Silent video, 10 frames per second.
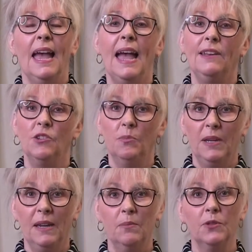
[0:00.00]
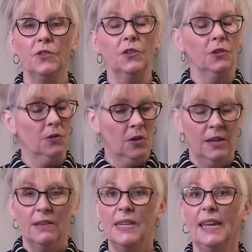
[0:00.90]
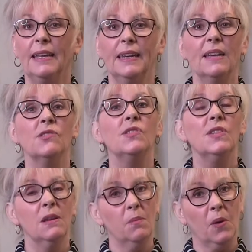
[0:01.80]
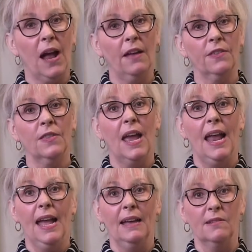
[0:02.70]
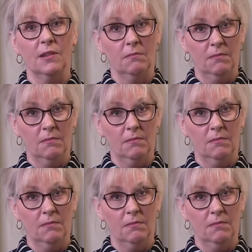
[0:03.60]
and you'll be able to take a nice deep breath and